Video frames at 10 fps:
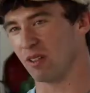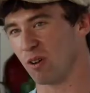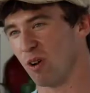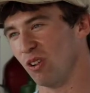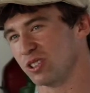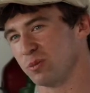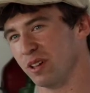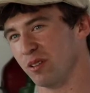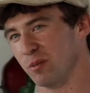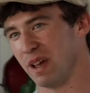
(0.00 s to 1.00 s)
the goal is to be
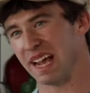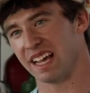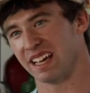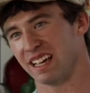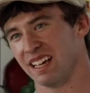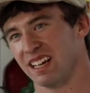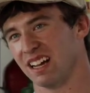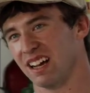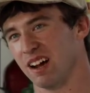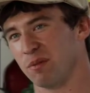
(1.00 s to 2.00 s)
able to make
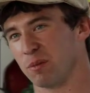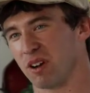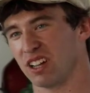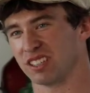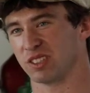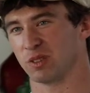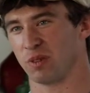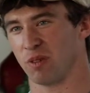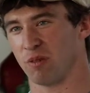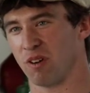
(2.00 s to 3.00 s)
the processor for the